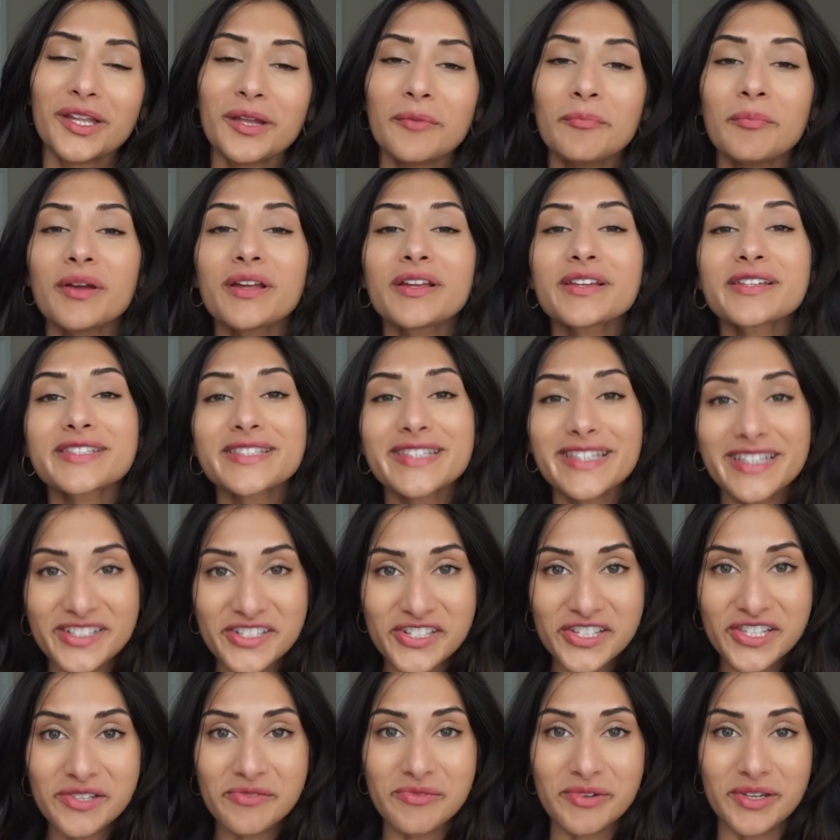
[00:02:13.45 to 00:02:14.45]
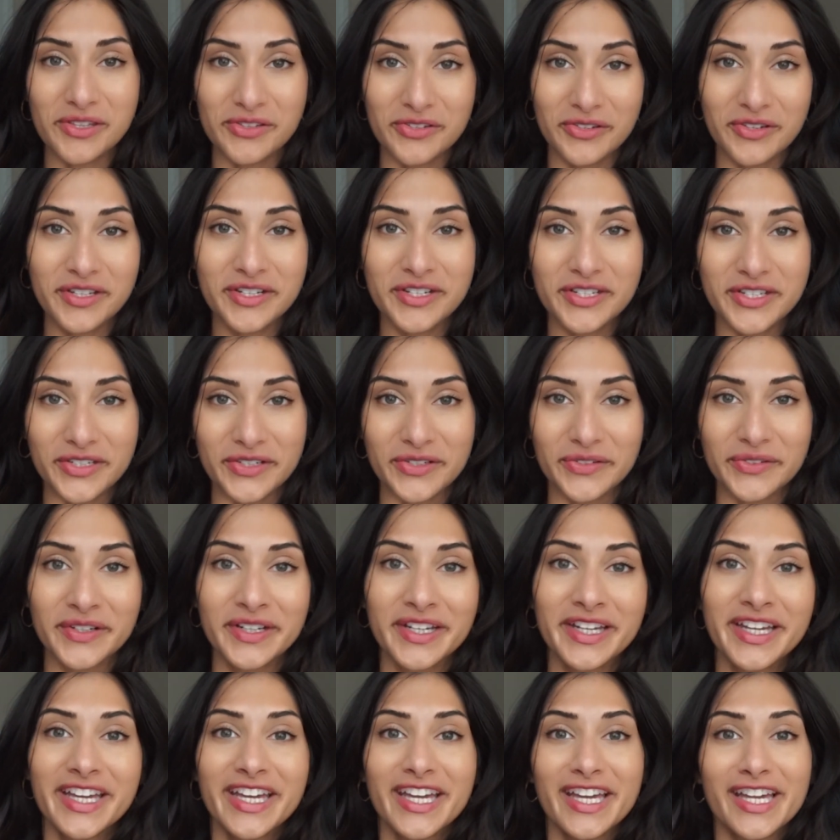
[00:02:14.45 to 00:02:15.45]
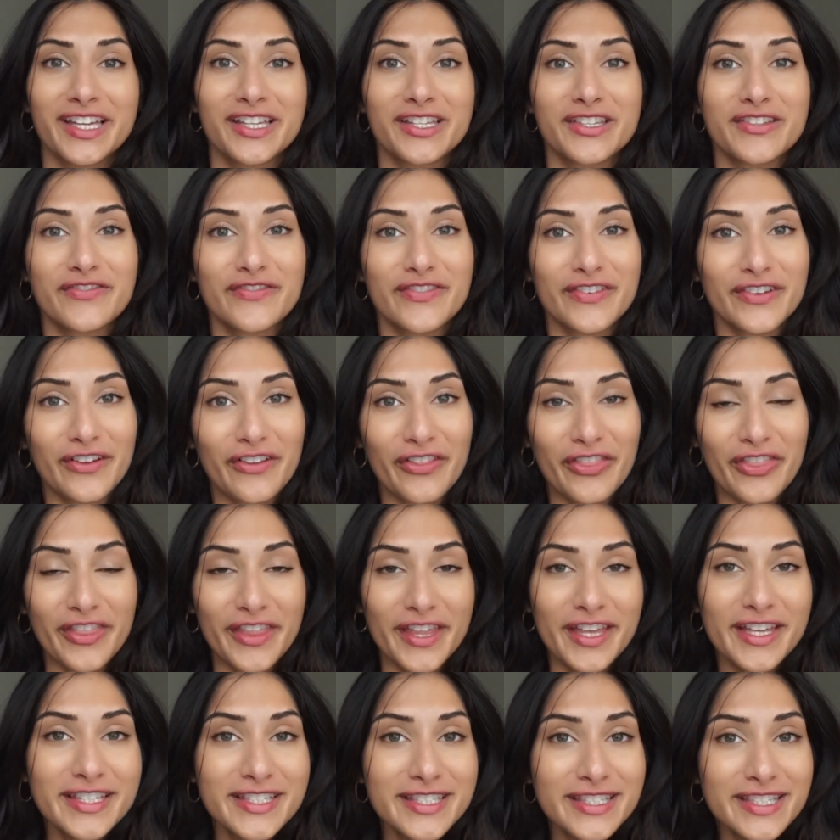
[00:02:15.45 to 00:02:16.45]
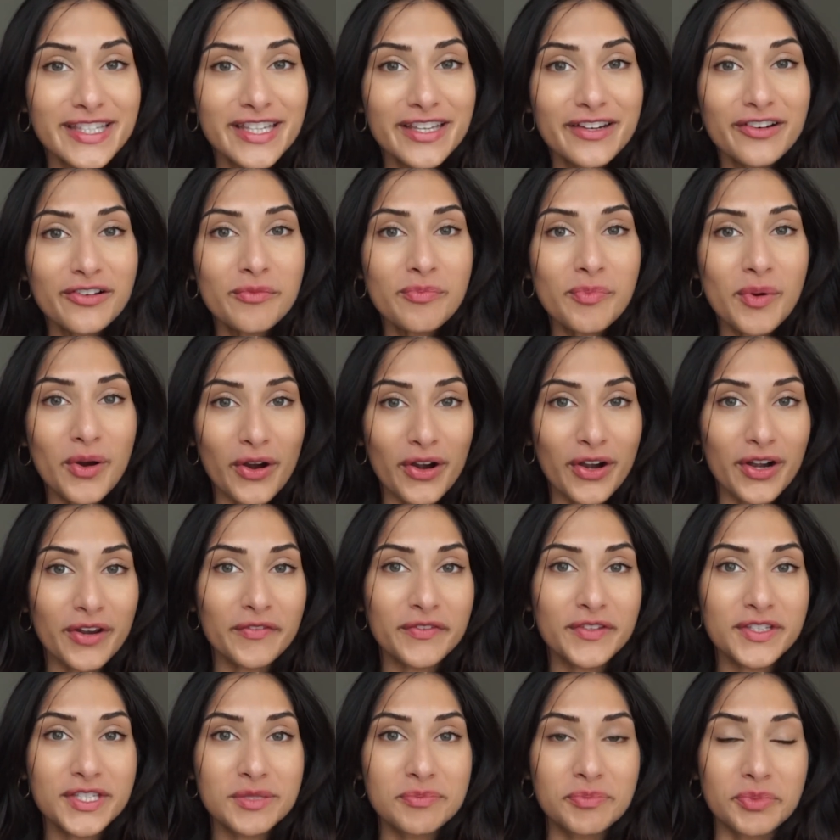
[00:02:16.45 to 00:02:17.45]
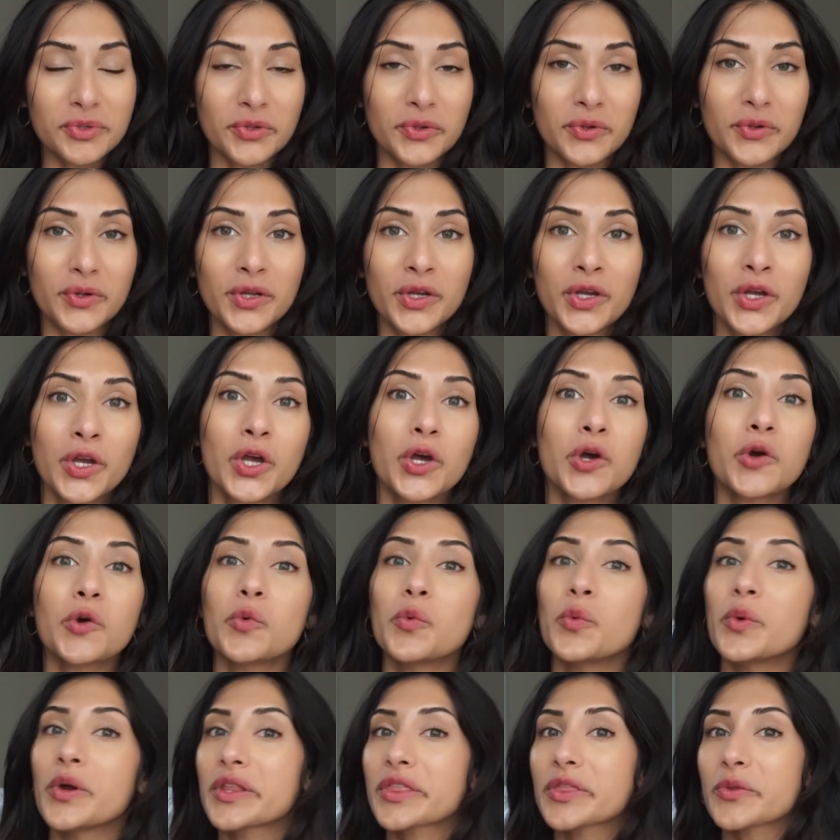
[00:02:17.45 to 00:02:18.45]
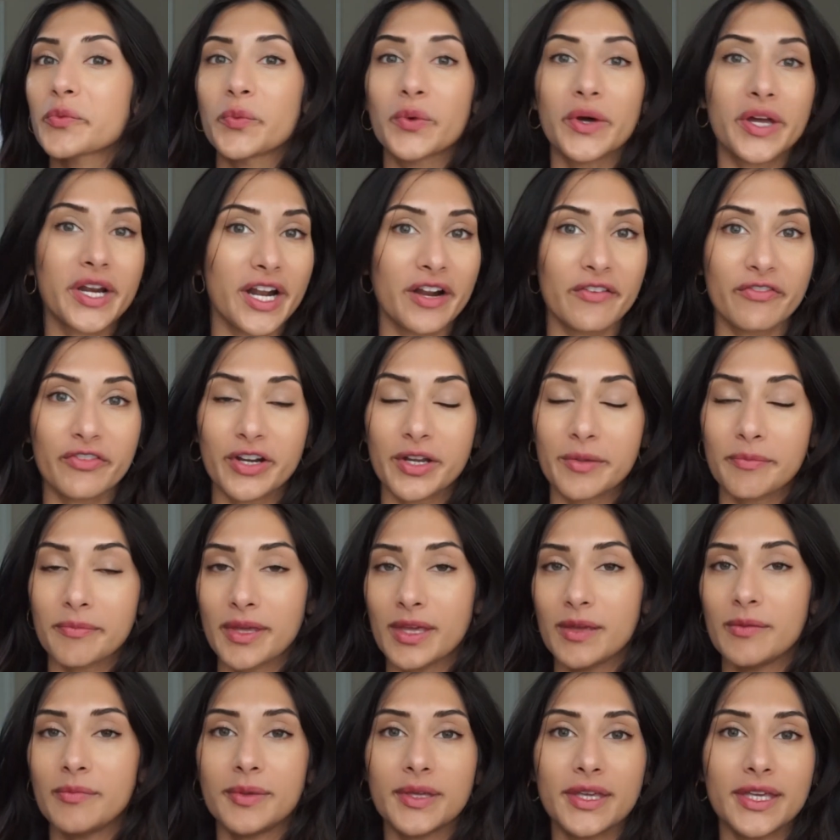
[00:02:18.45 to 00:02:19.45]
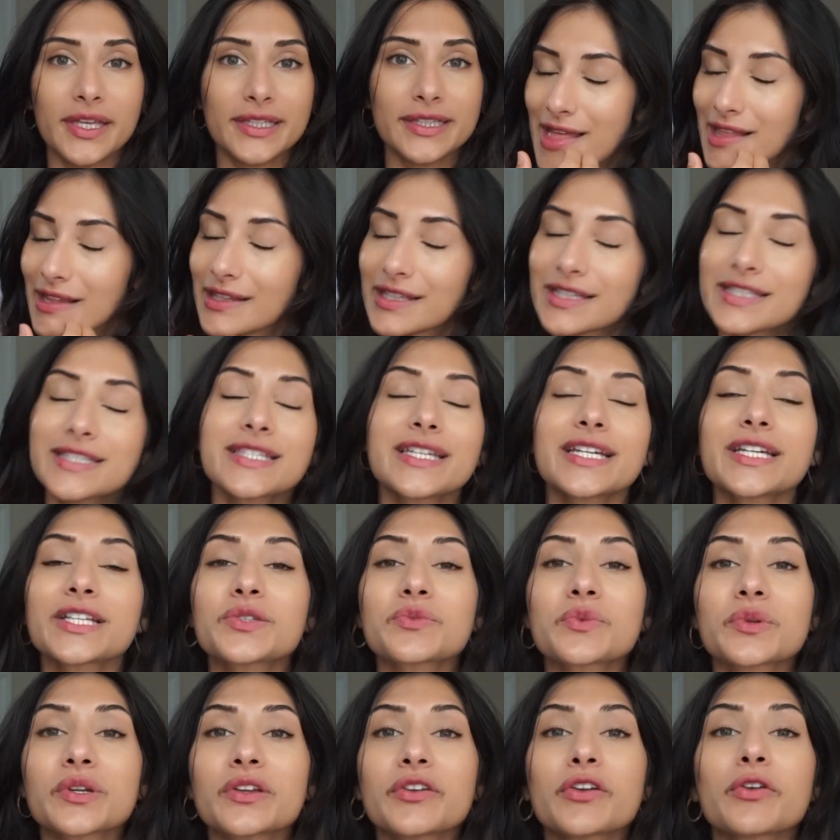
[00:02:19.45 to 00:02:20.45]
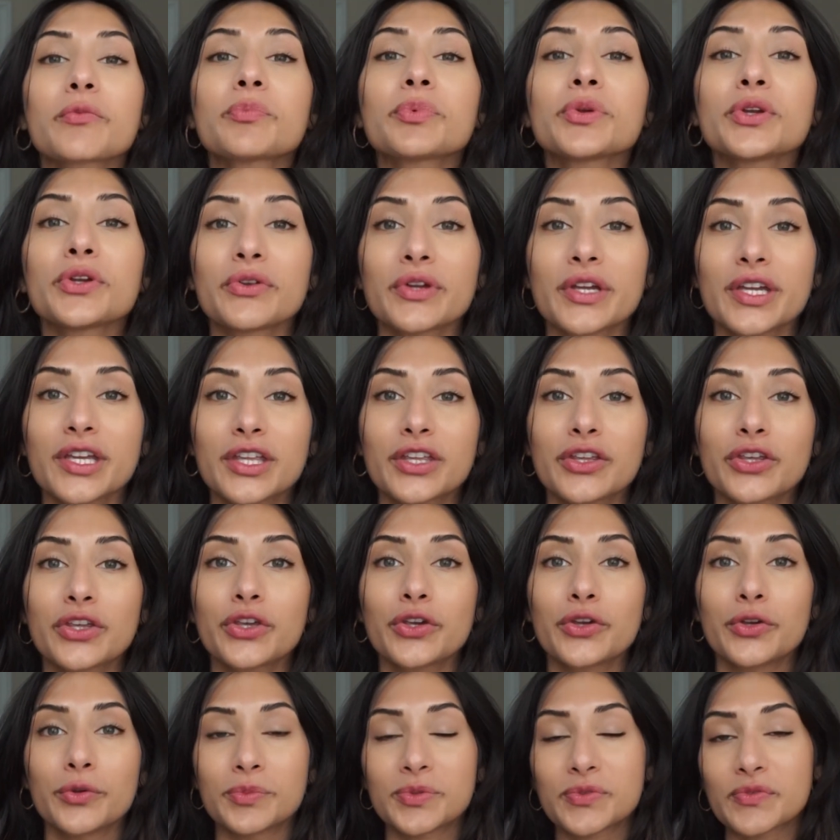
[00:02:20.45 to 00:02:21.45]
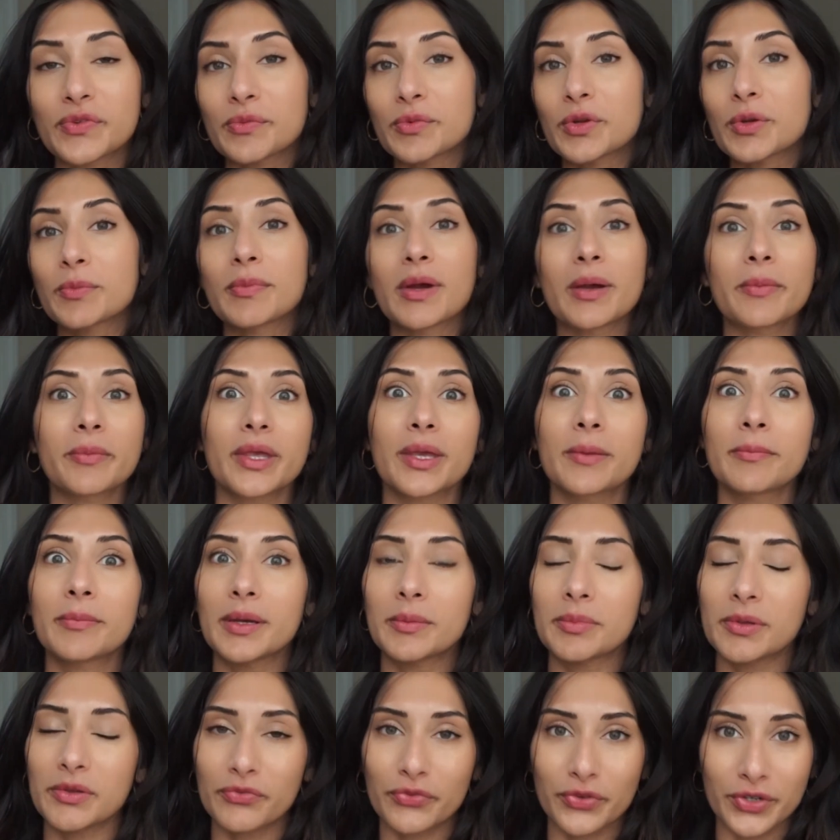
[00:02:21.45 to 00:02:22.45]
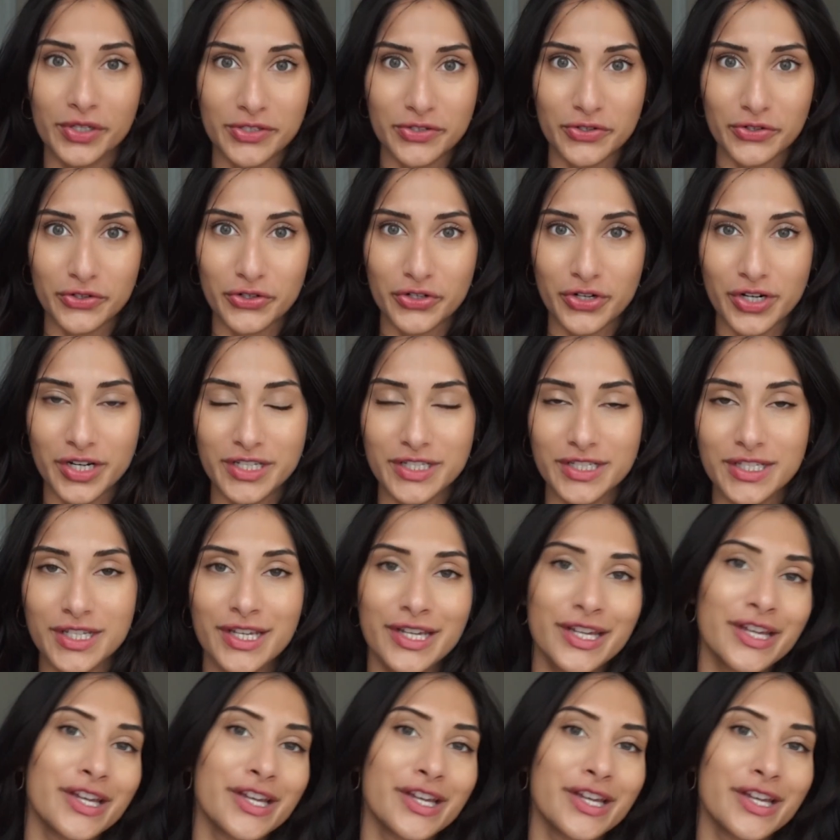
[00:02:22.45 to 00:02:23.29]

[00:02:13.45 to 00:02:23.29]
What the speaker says: But essentially what you can do is fill this little part of the spoon with whatever it may be. Let's say it's one of your puree cubes from your Mummy and Bubby freezer trays.